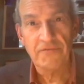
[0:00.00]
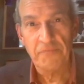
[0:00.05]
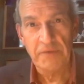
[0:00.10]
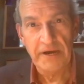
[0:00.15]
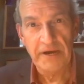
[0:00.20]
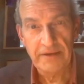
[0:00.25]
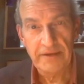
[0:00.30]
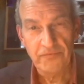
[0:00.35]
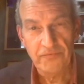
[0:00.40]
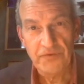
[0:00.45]

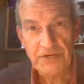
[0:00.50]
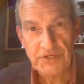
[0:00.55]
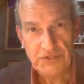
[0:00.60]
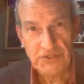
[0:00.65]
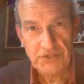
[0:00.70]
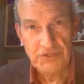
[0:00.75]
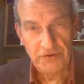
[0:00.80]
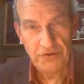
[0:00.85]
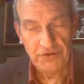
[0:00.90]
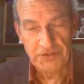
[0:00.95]
my
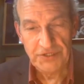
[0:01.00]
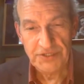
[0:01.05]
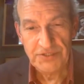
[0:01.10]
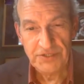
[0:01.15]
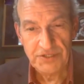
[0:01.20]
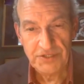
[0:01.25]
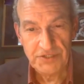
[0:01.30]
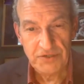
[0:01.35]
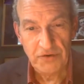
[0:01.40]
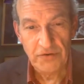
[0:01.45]
research is the
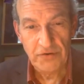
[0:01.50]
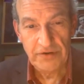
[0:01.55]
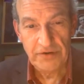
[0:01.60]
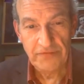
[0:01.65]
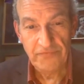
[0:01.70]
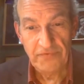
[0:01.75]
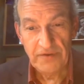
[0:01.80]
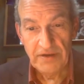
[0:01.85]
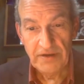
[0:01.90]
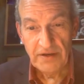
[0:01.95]
story
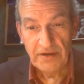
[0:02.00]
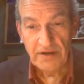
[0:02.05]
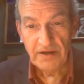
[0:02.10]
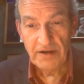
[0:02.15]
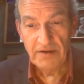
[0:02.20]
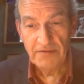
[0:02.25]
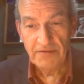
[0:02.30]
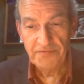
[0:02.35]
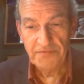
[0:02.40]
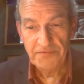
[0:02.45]

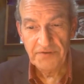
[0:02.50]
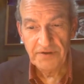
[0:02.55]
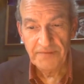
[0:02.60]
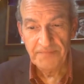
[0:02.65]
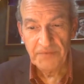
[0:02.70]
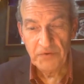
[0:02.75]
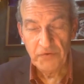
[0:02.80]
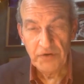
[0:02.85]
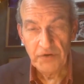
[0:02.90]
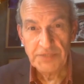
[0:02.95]
of
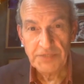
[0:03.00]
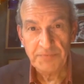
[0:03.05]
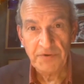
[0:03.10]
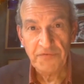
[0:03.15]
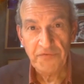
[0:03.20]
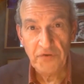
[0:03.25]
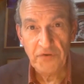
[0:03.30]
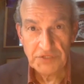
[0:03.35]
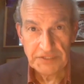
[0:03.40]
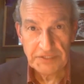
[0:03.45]
Grace
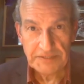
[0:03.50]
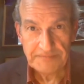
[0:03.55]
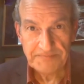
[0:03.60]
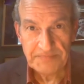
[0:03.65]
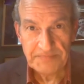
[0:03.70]
McPherson.